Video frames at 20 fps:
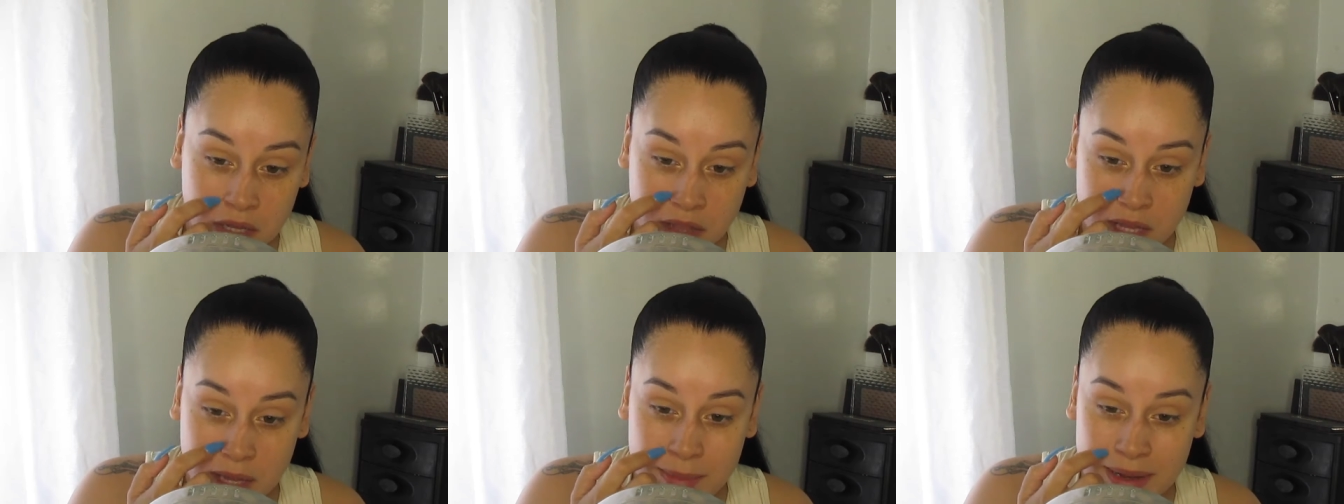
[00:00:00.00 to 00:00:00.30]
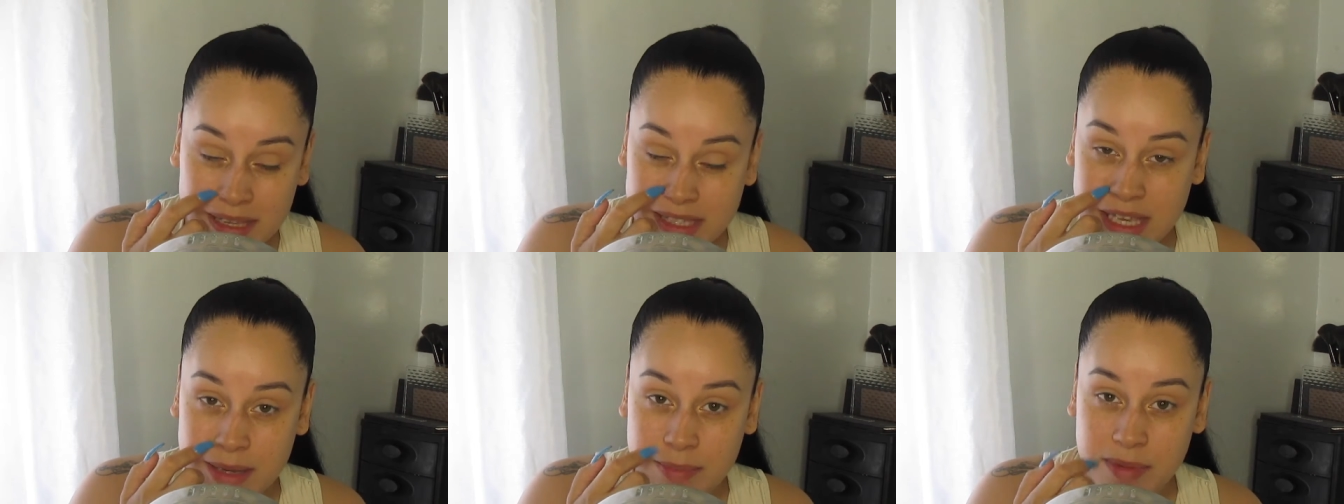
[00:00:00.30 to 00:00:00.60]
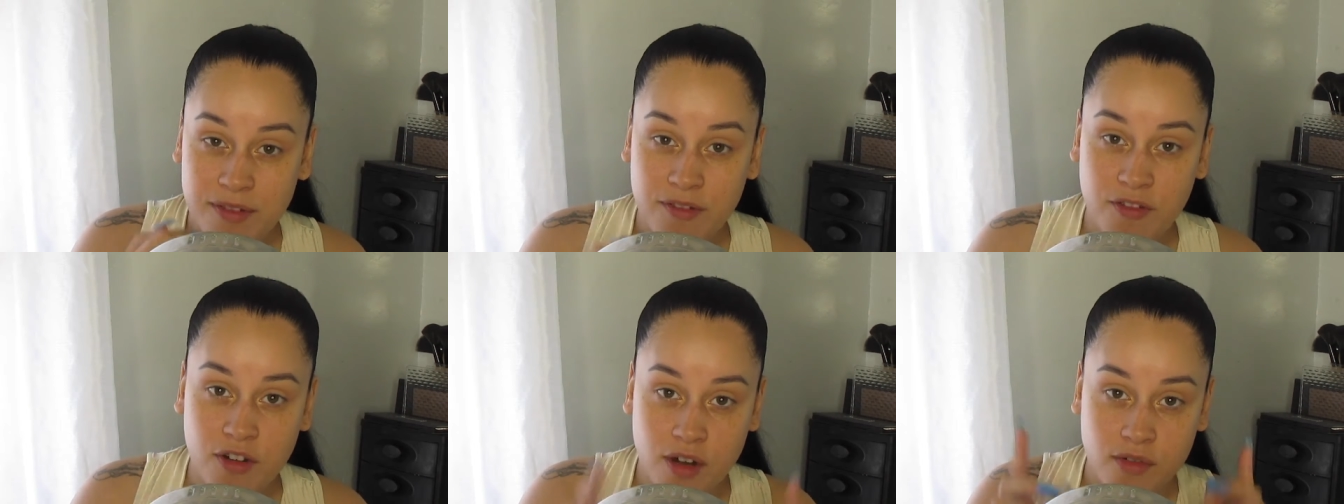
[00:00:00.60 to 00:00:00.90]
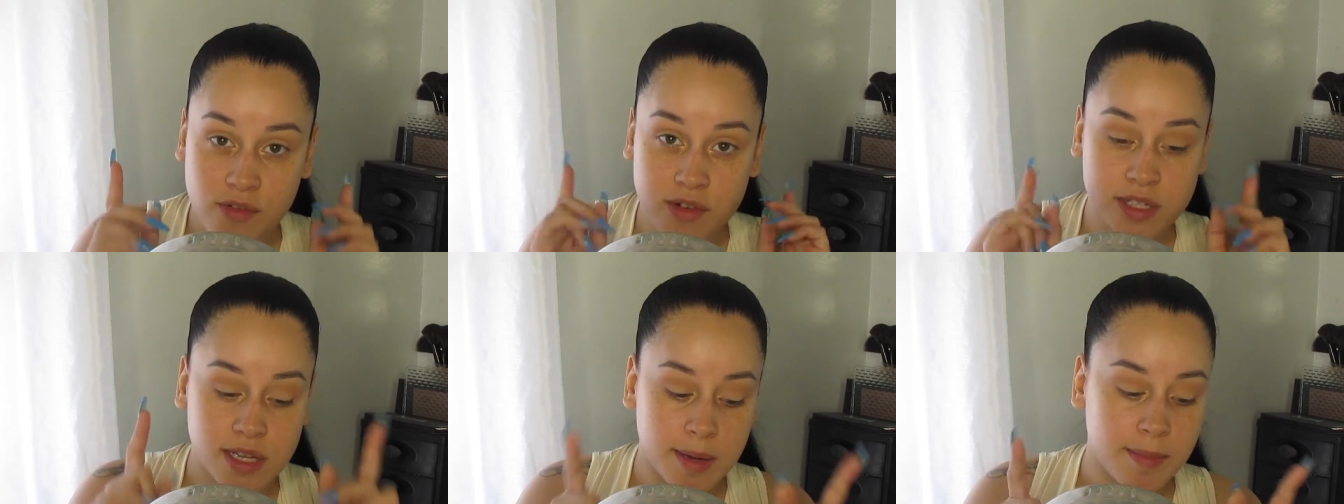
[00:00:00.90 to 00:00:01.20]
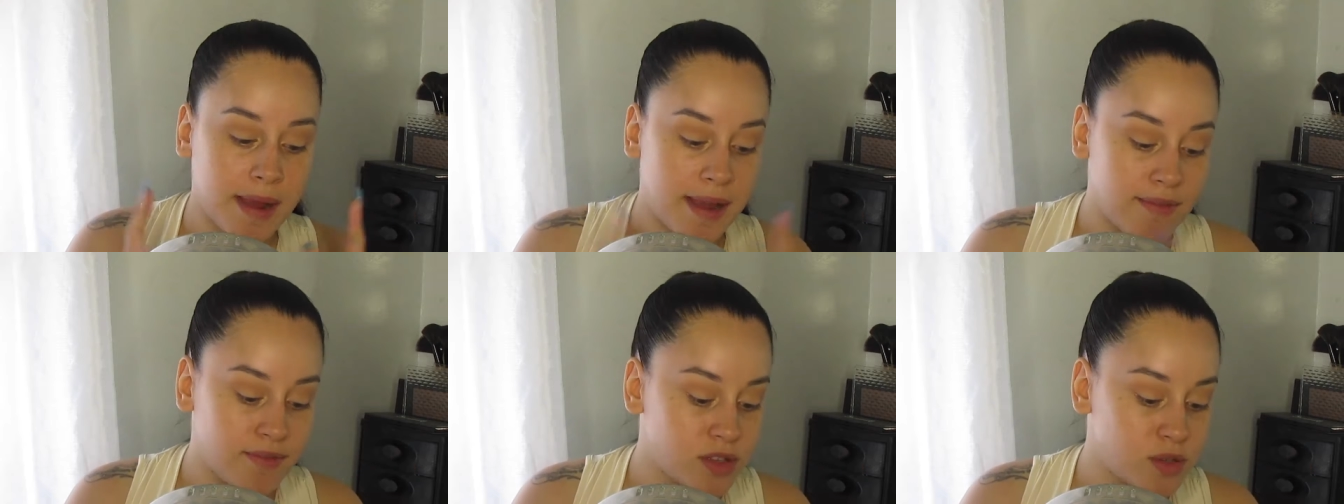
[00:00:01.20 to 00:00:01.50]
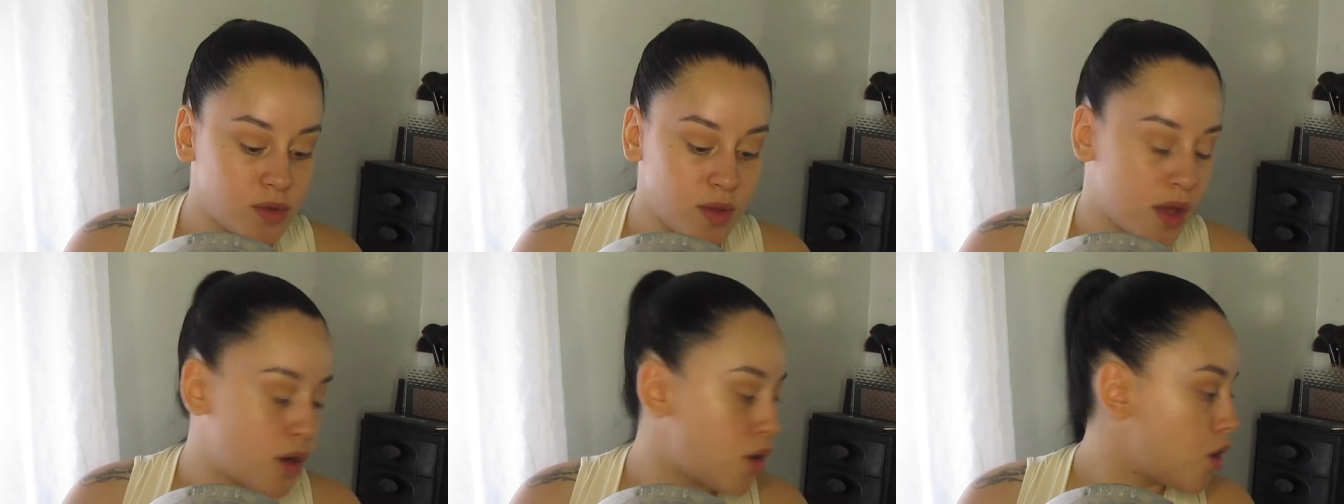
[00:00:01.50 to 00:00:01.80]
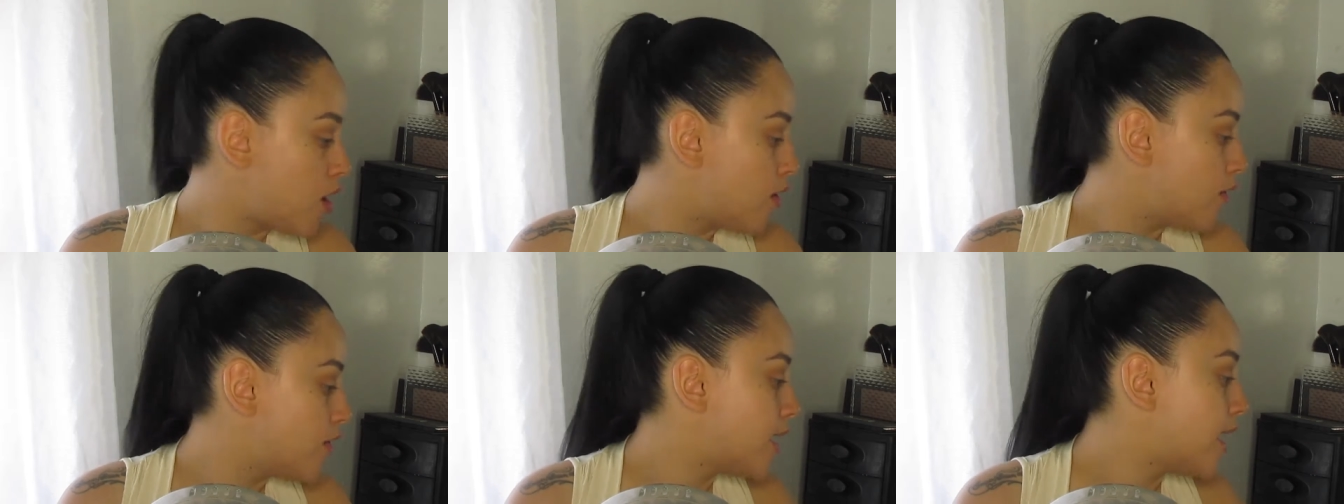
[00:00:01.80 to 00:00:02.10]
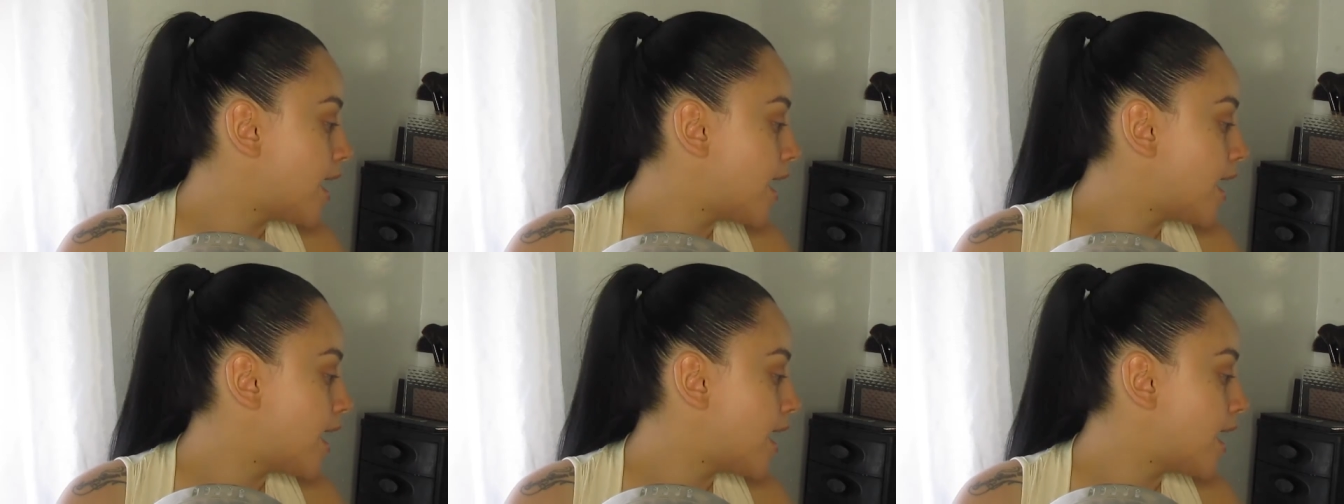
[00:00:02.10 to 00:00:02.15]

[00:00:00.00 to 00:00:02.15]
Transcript: That might take me forever, so I might have to do that off